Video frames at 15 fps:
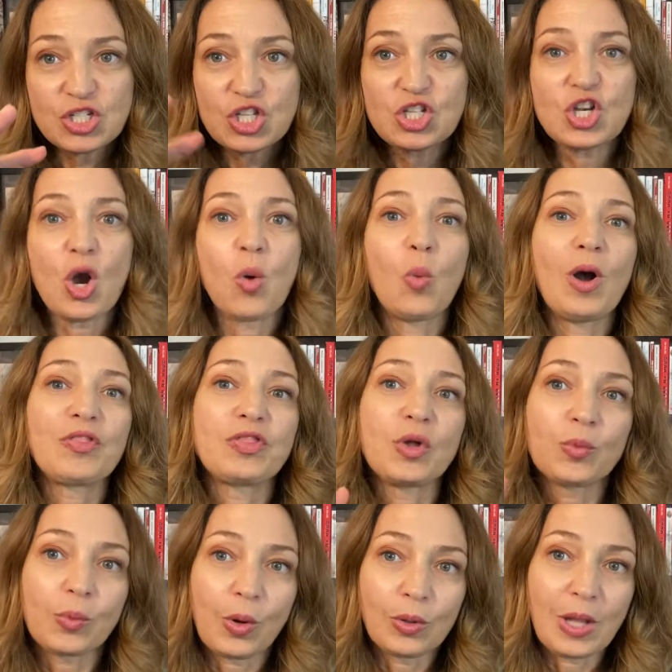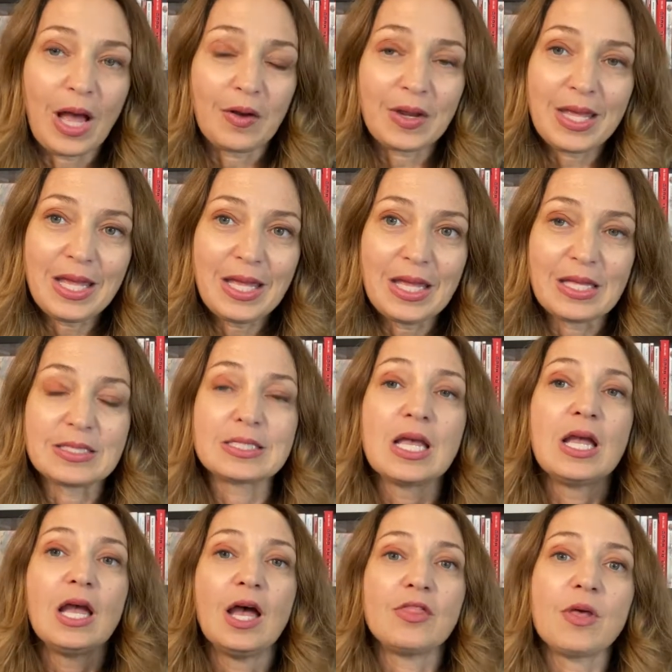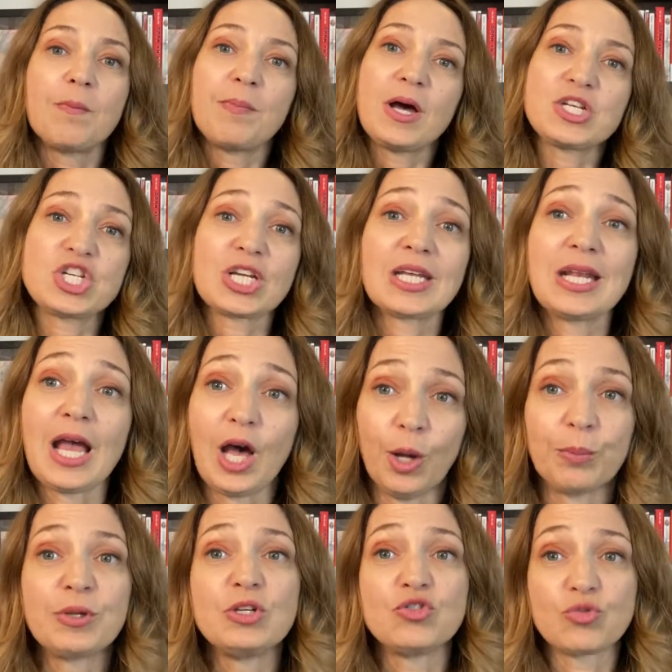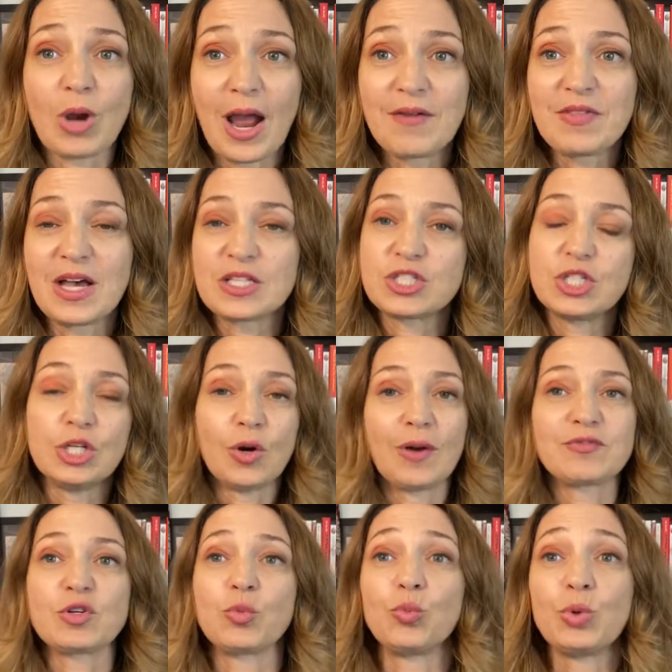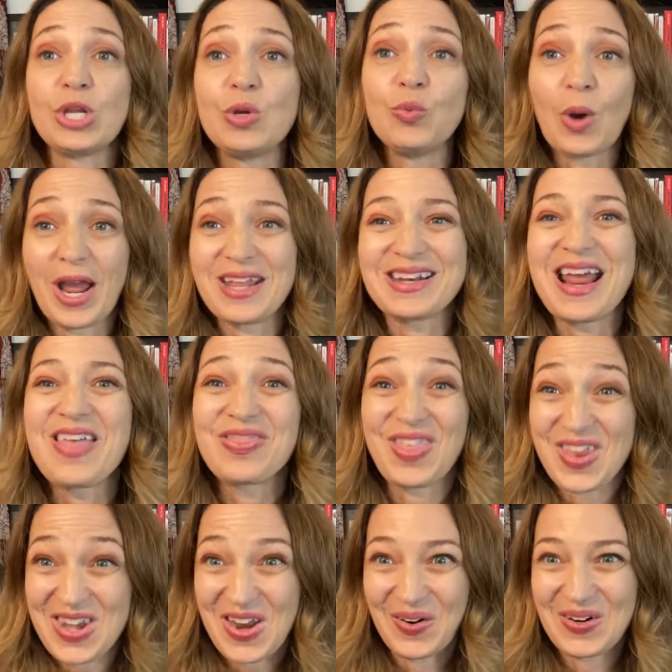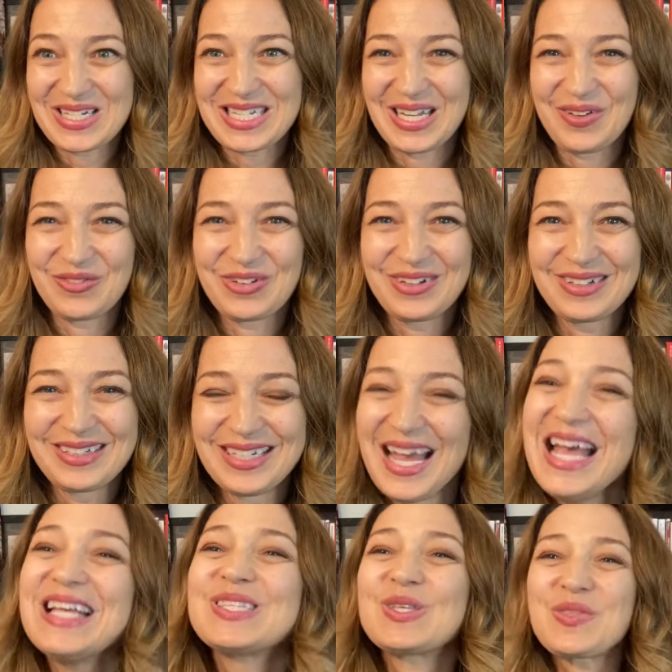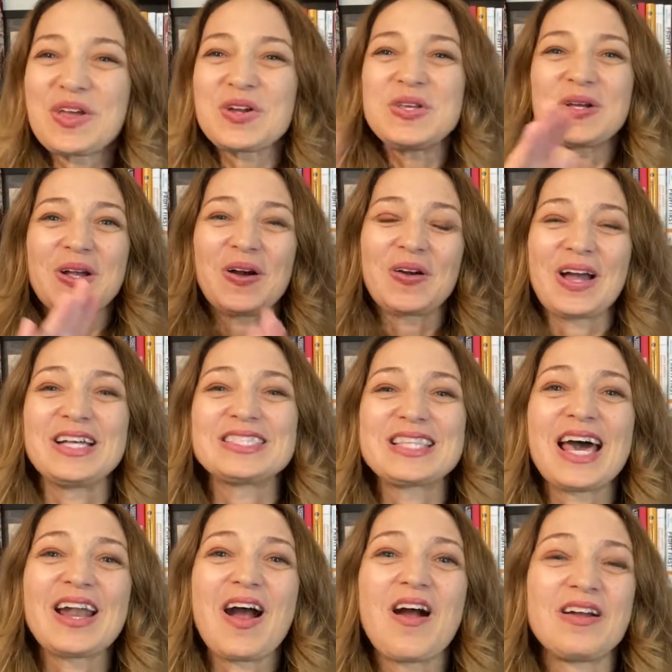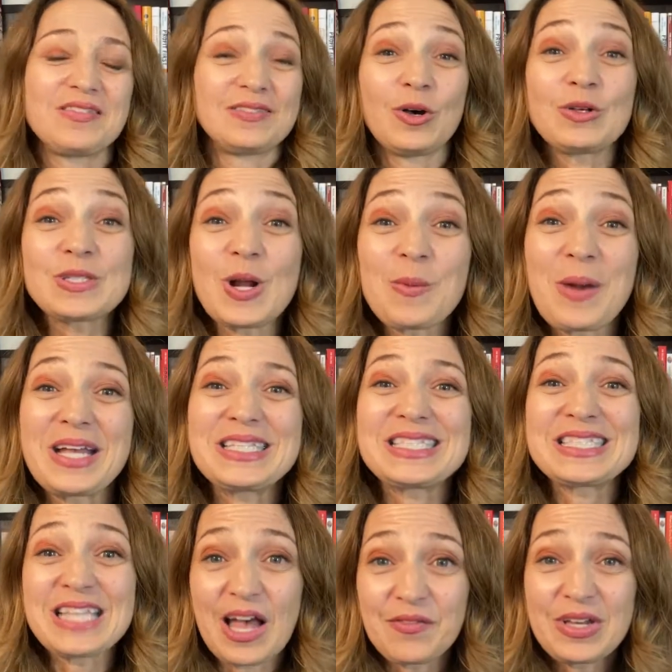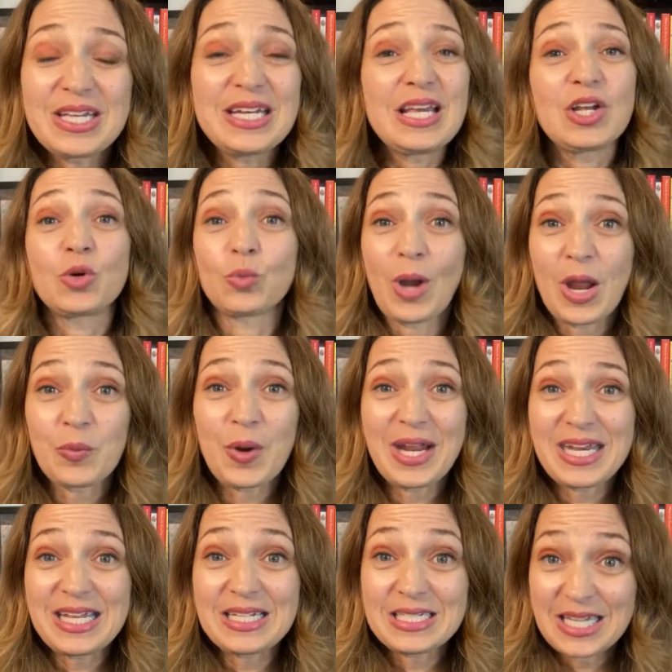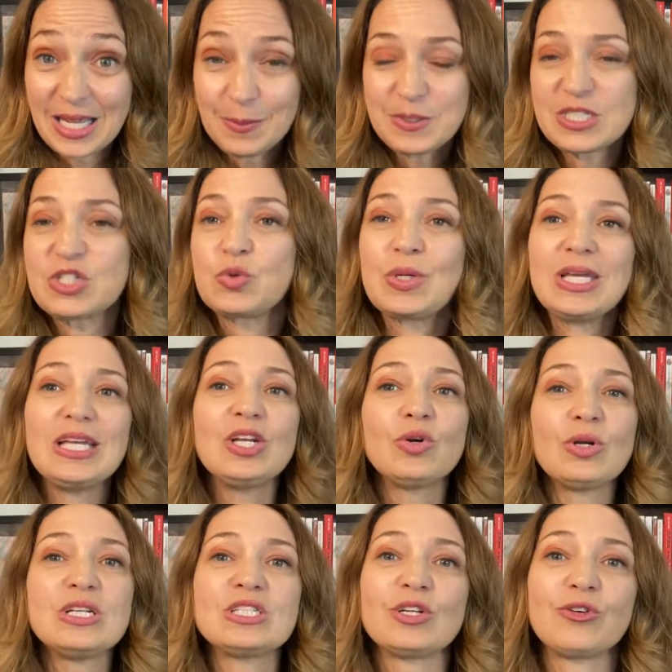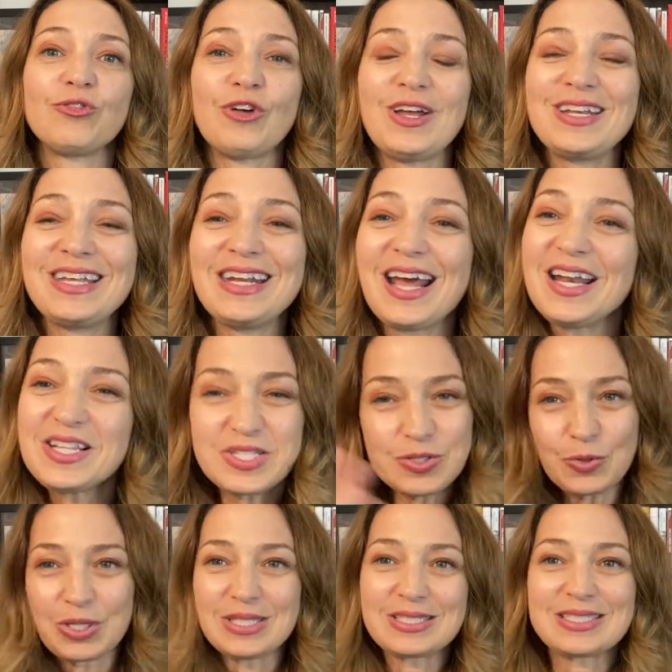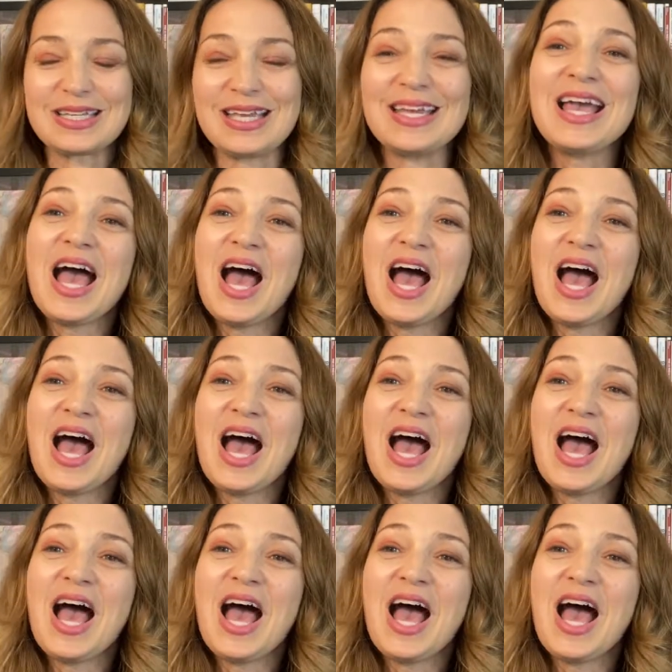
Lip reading: know what the rollout is, and the budget can help drive that so you don't have to rewrite the narrative. So there you go, guys. Those are my 7 grant writing tips to increase your funding. And as you can see,